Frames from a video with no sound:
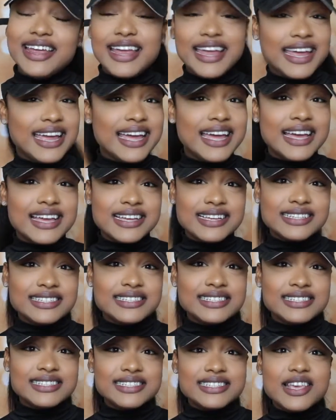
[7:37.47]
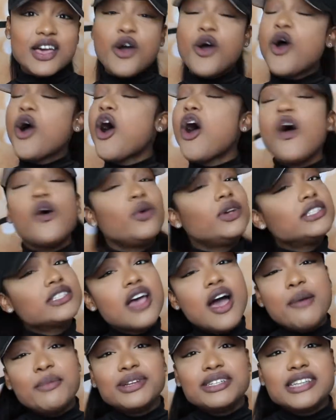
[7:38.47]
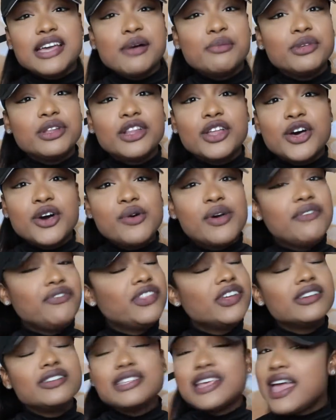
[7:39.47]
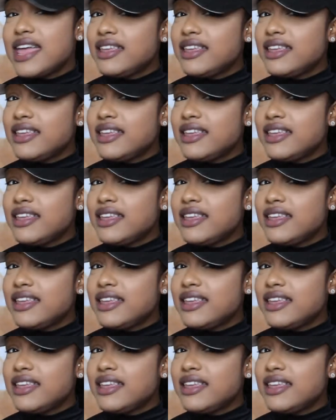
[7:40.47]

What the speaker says: and always comment down below if there's